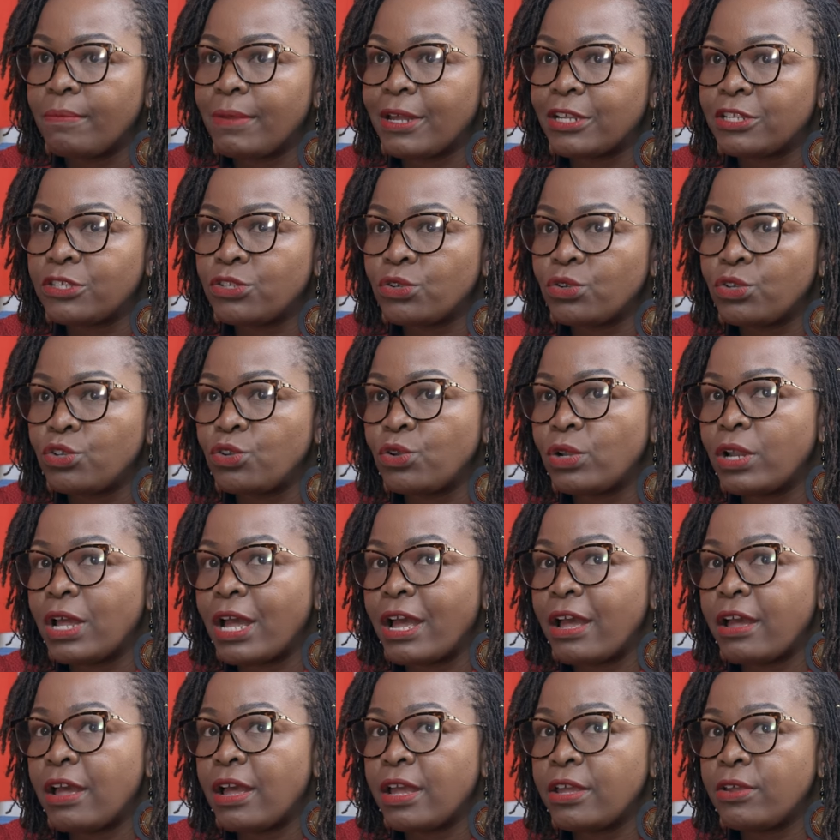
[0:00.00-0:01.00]
But so you'll
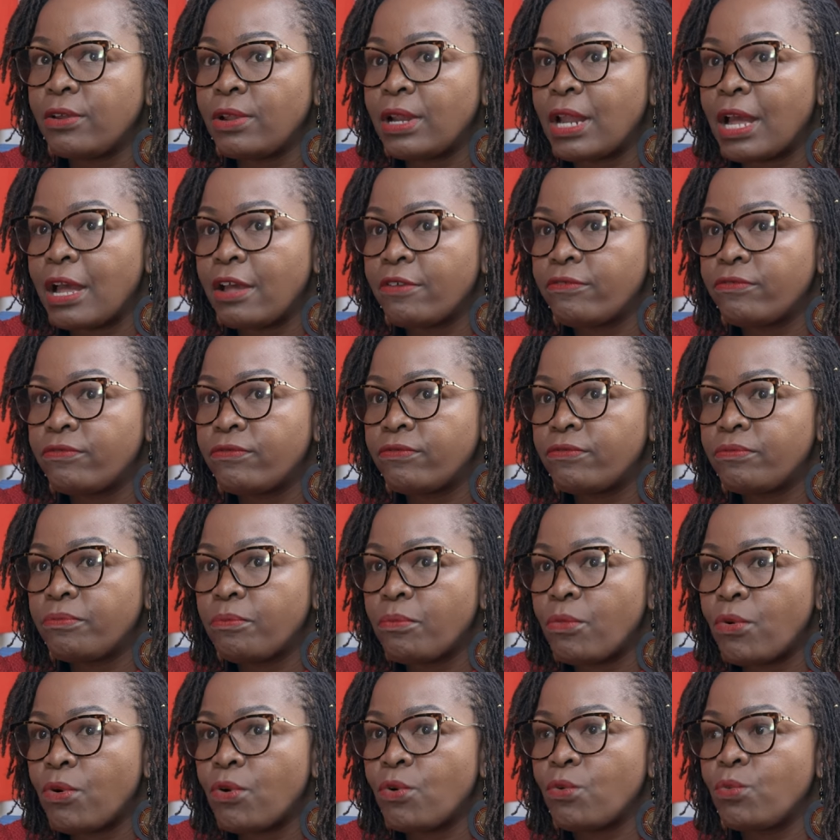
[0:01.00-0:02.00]
have you'll have
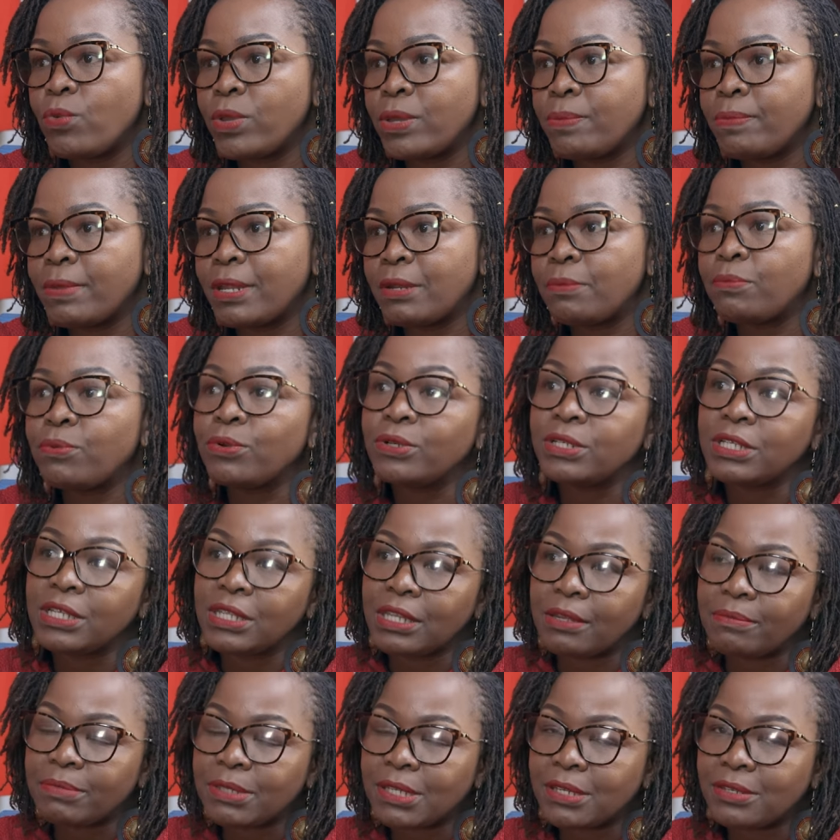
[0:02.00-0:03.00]
more women
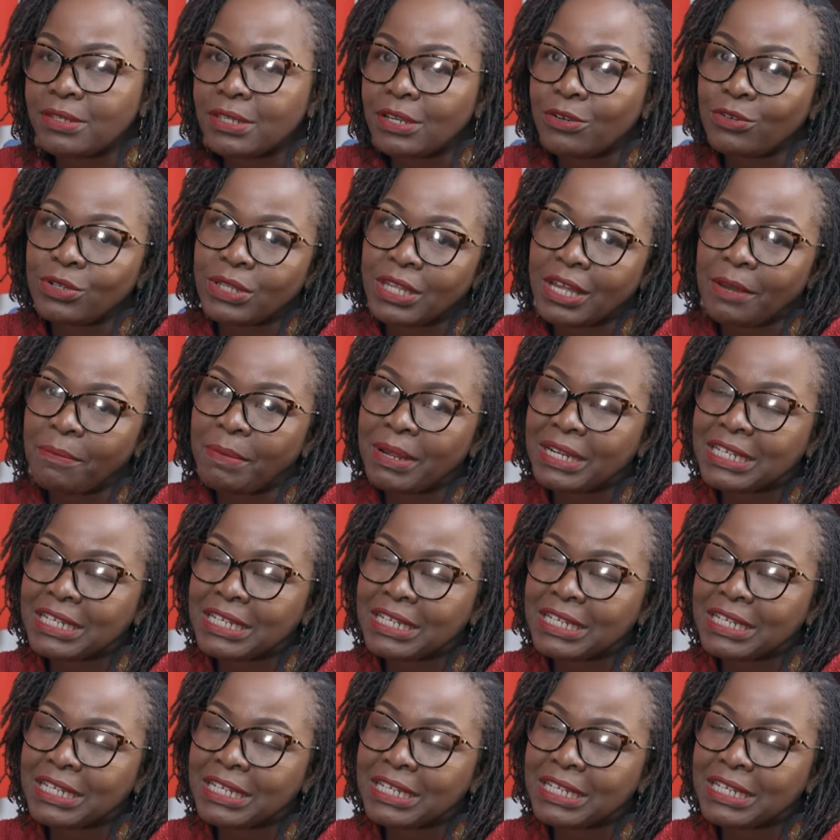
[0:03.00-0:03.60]
putting themselves out there.